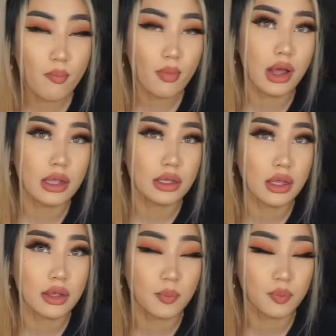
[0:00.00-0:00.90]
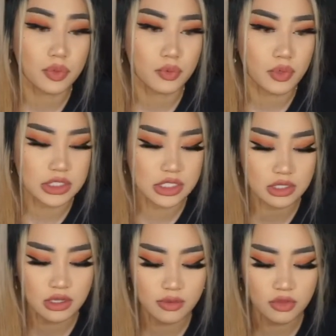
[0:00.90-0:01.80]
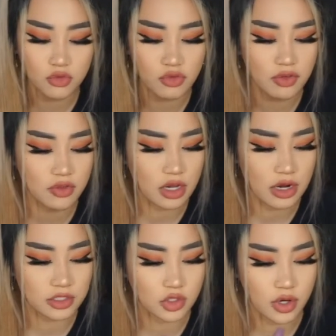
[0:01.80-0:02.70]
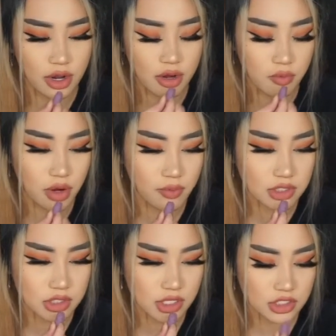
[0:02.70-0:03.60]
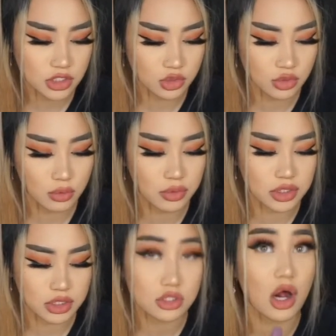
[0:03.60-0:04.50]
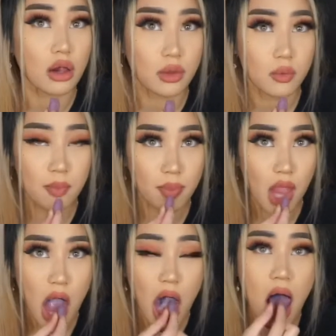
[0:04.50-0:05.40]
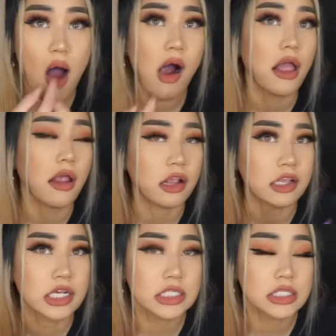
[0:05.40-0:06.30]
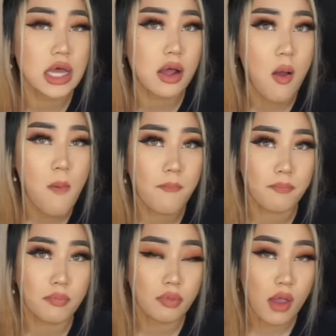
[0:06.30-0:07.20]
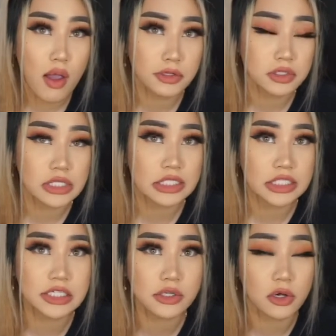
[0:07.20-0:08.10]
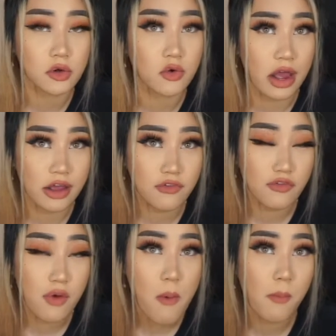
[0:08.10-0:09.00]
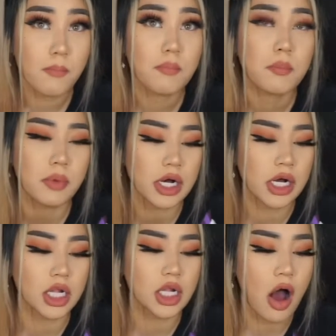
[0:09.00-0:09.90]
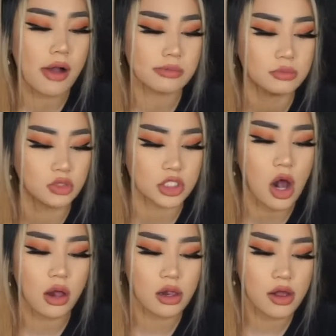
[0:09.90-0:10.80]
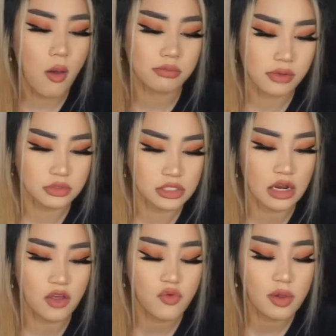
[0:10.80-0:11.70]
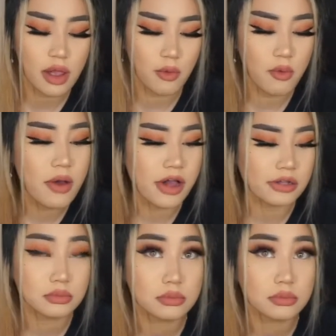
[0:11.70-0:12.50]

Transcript: I think recently the flavor that I tried when I went to the Asian store was the chocolate one. And it tastes like that cereal Crave, but a lot more chocolate. And if you like ube,